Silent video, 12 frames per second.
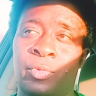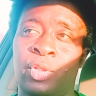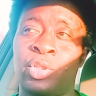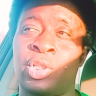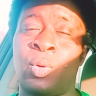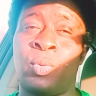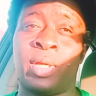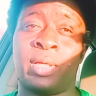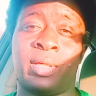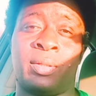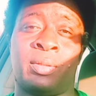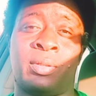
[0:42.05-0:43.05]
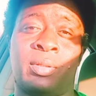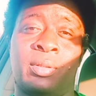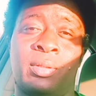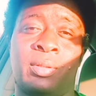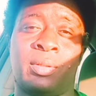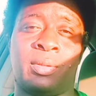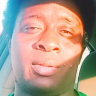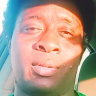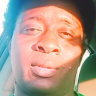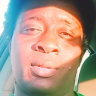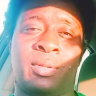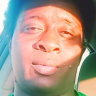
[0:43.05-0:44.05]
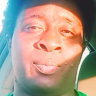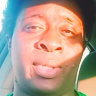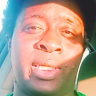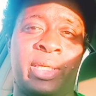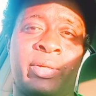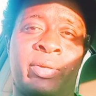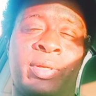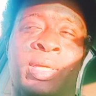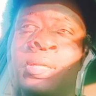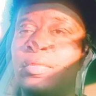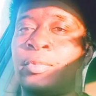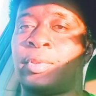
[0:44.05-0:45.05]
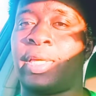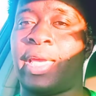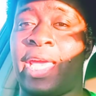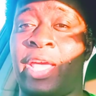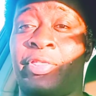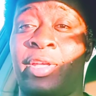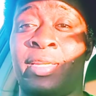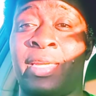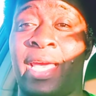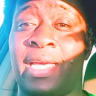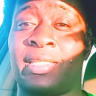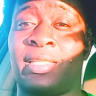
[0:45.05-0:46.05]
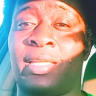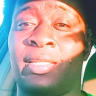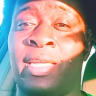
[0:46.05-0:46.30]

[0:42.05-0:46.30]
someone could be here and the next